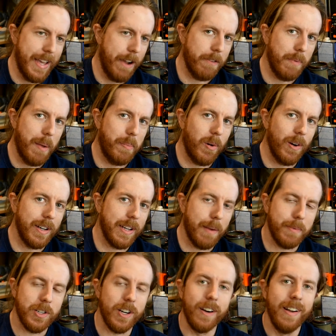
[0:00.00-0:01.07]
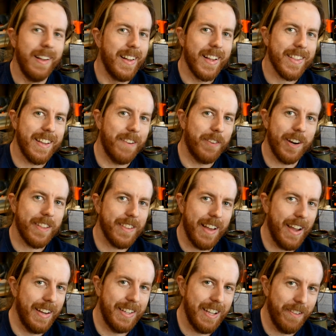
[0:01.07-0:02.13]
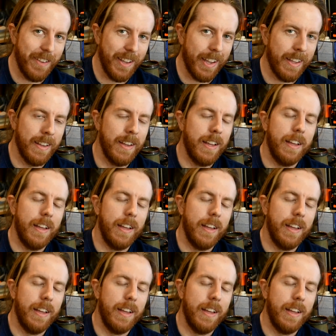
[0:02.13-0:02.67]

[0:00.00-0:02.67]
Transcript: That was my pouring temperature. It's not very scientific.